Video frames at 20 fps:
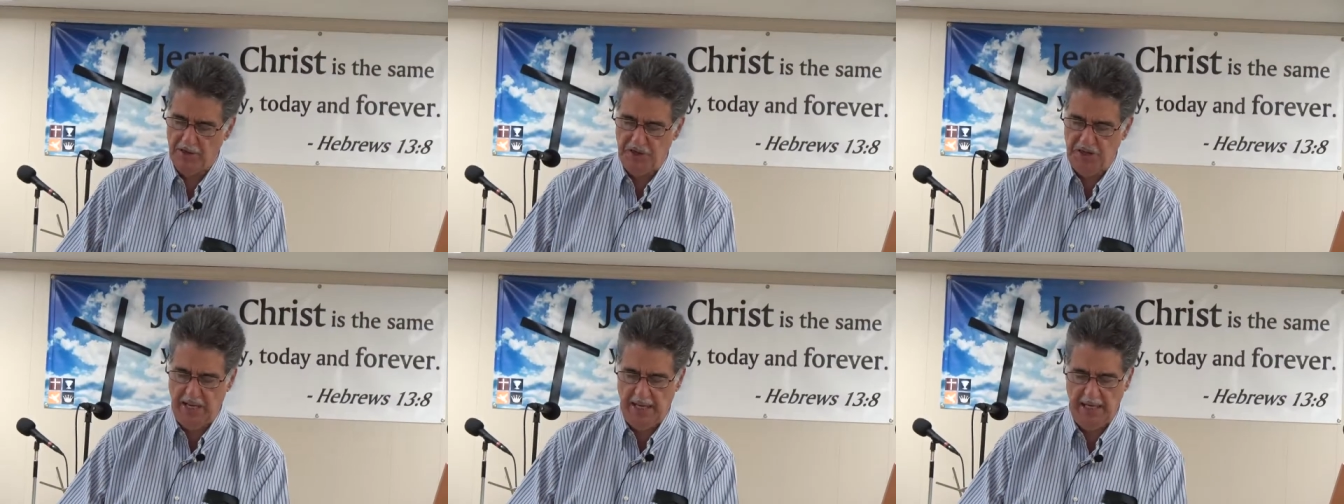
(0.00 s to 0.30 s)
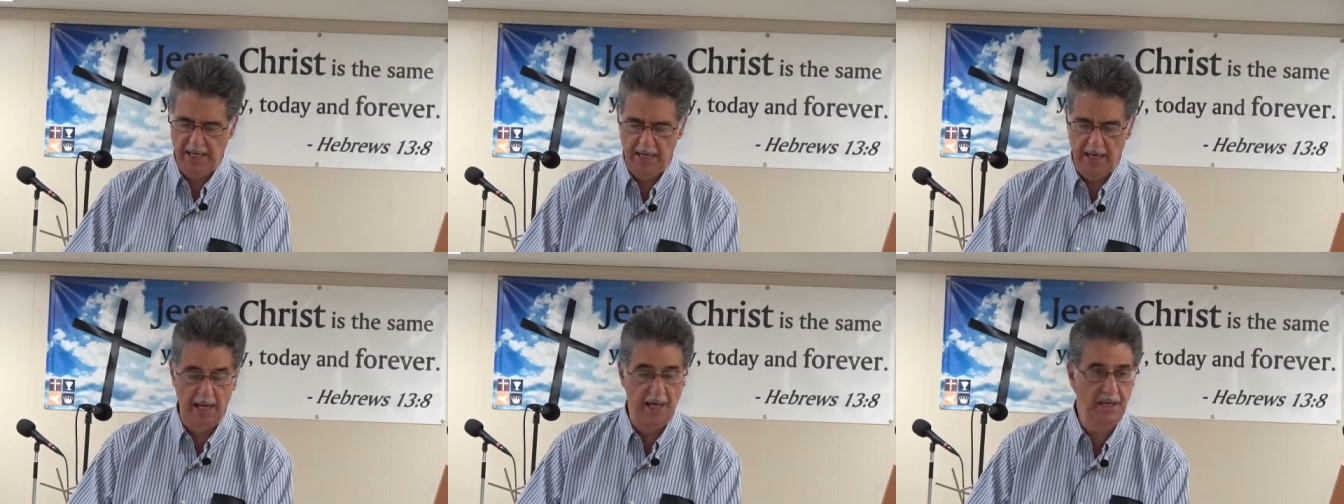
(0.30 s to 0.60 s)

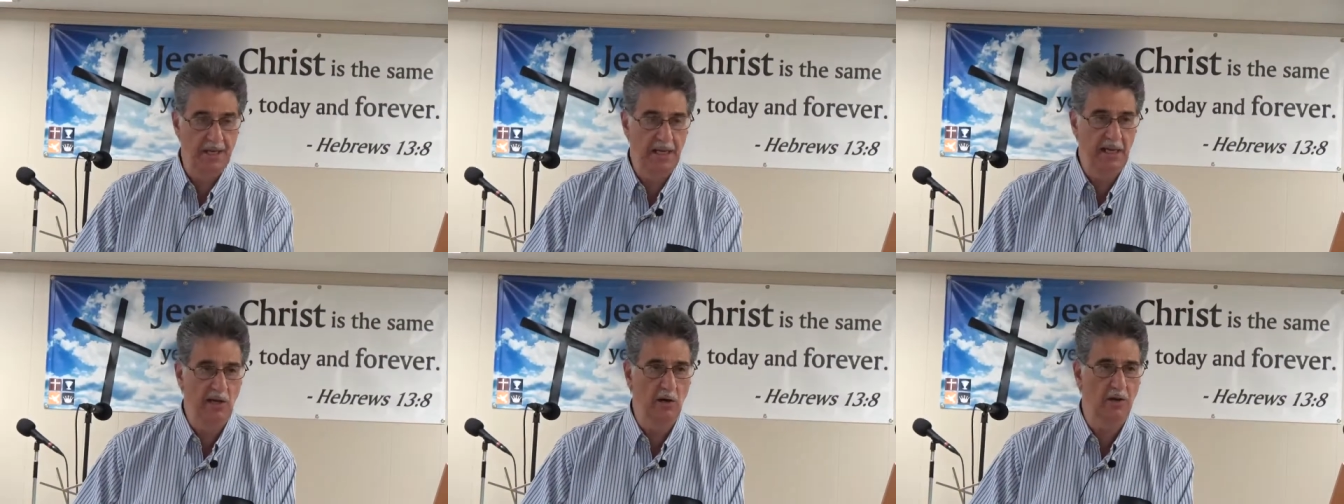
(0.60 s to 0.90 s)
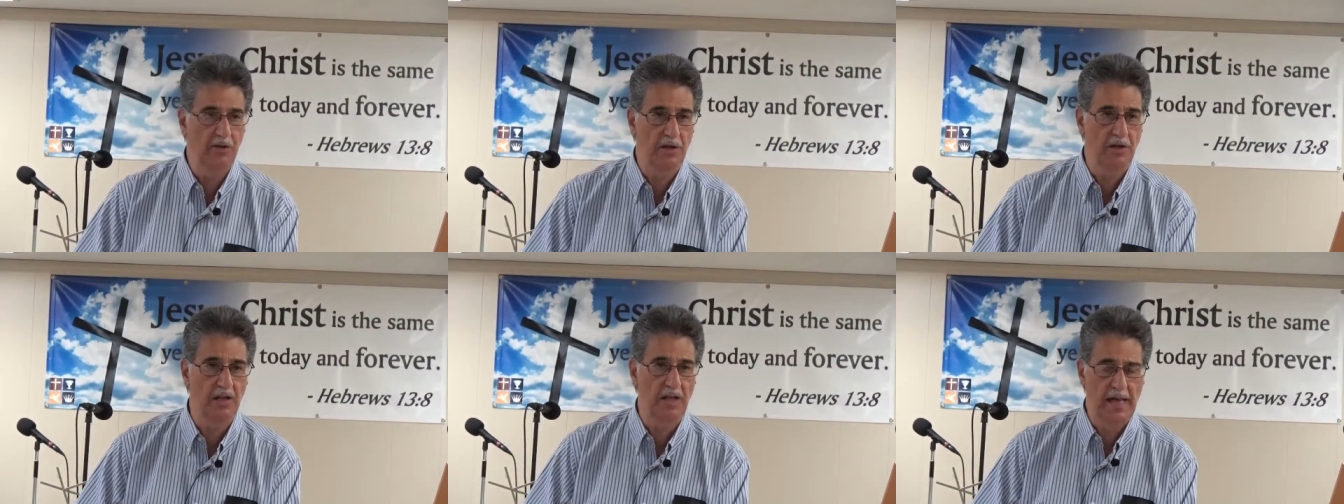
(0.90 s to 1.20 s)
sin and
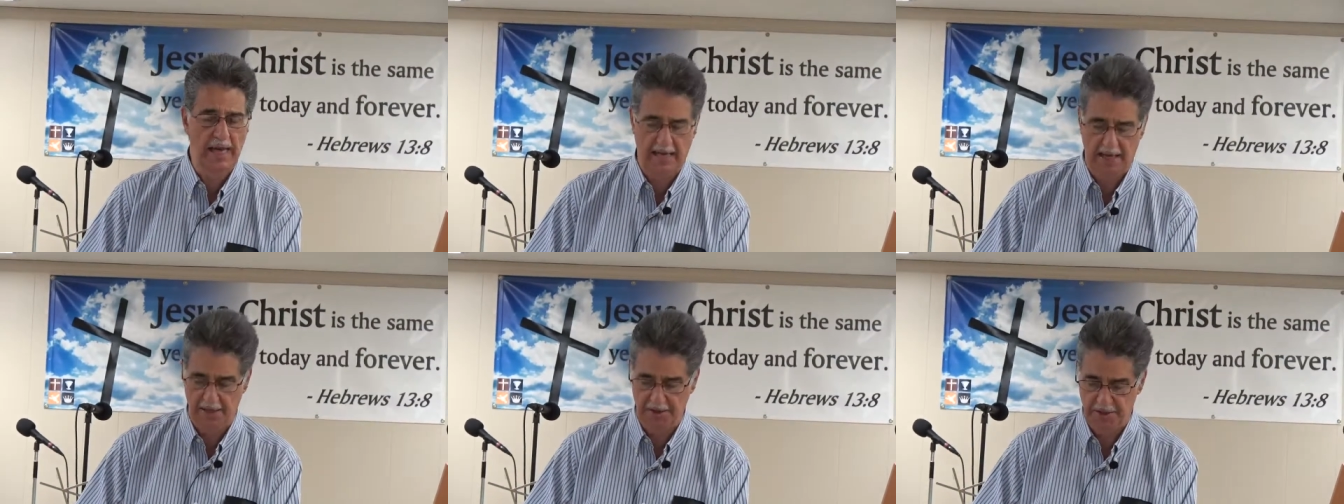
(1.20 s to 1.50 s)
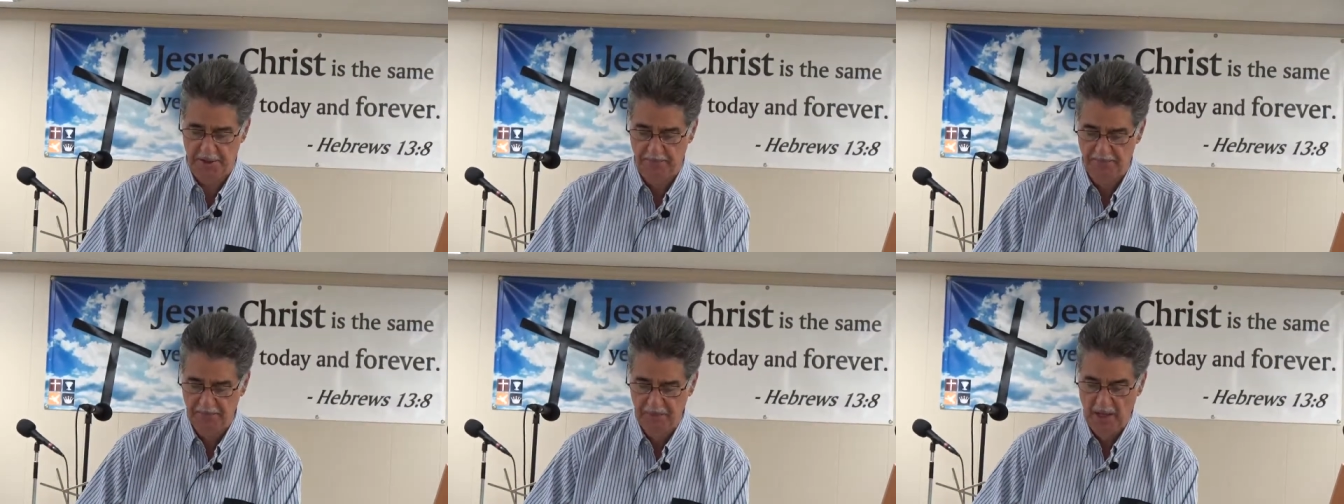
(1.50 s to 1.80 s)
heal their
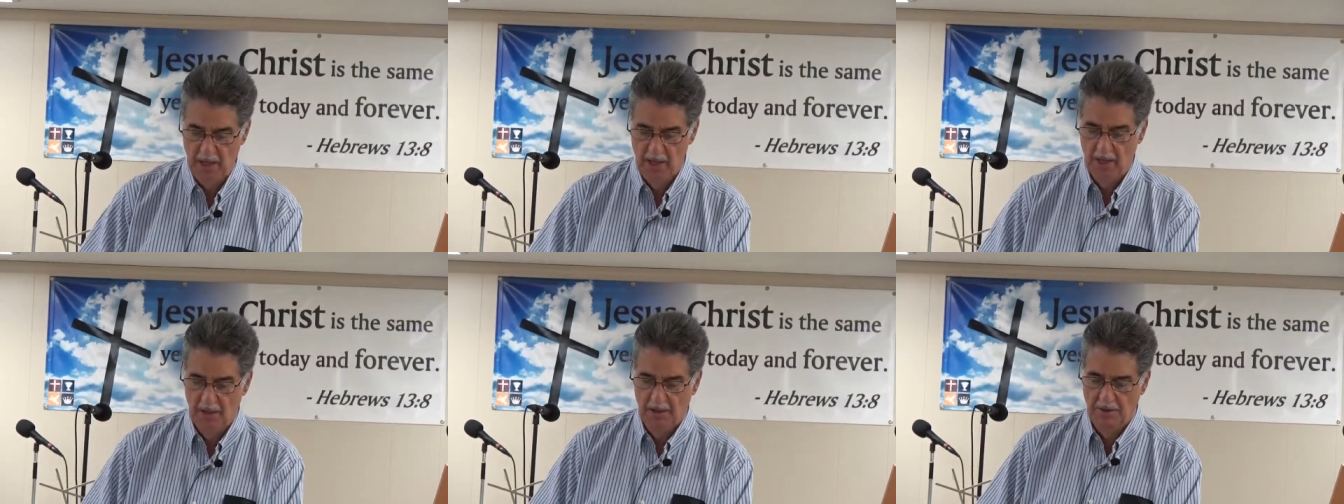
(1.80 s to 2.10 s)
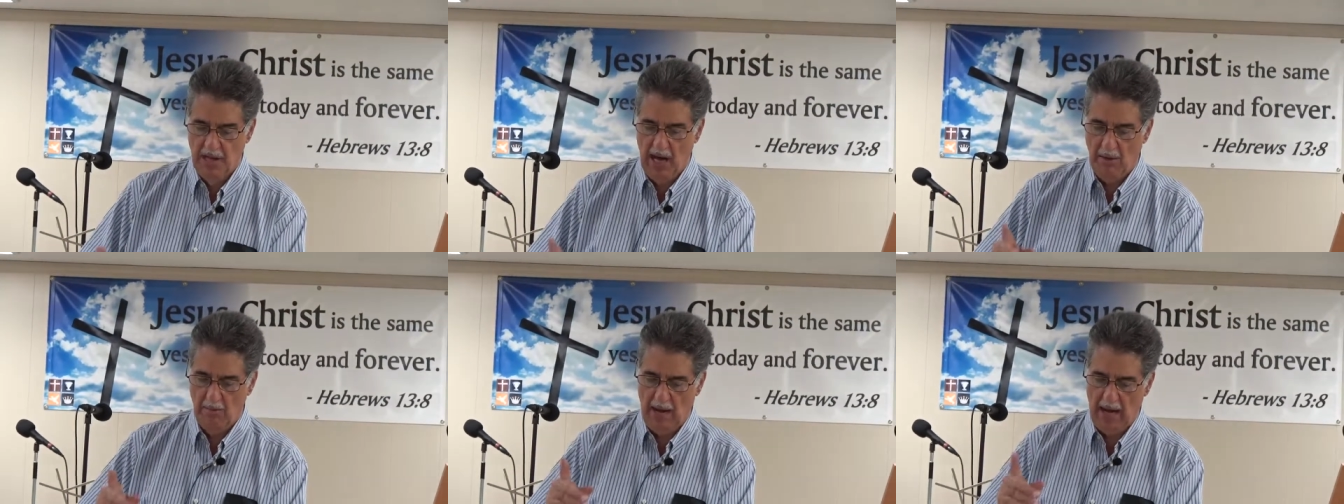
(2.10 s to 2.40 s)
land.
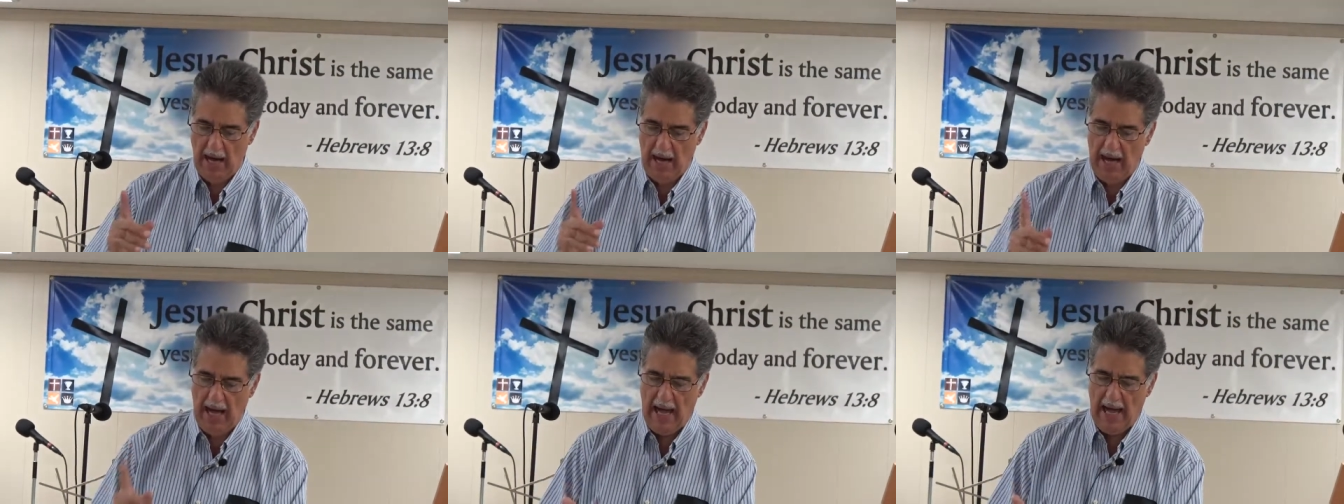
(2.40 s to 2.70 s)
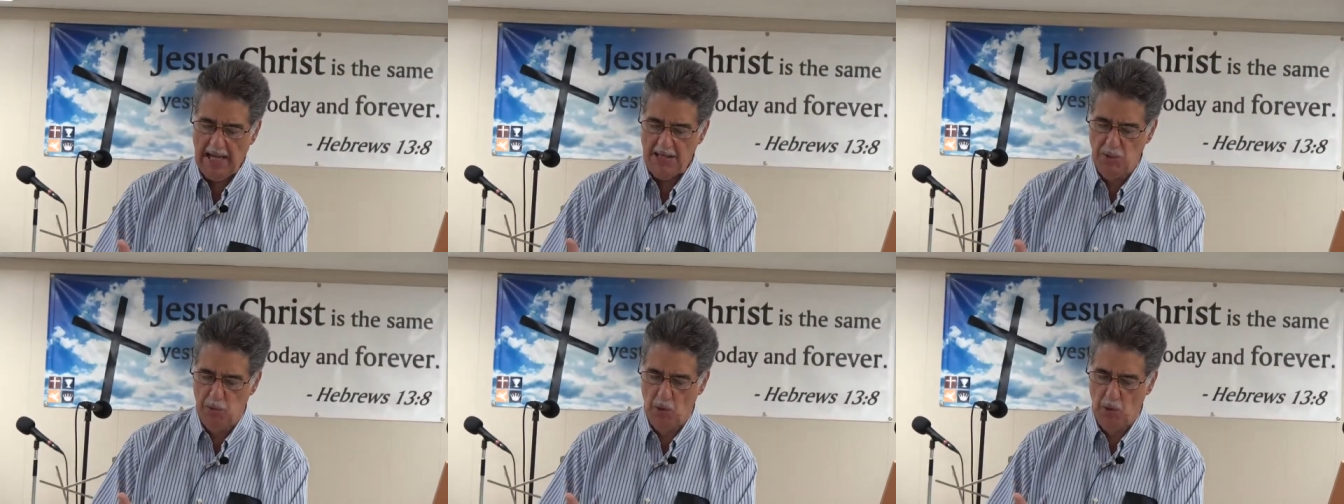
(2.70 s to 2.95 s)
Now my eyes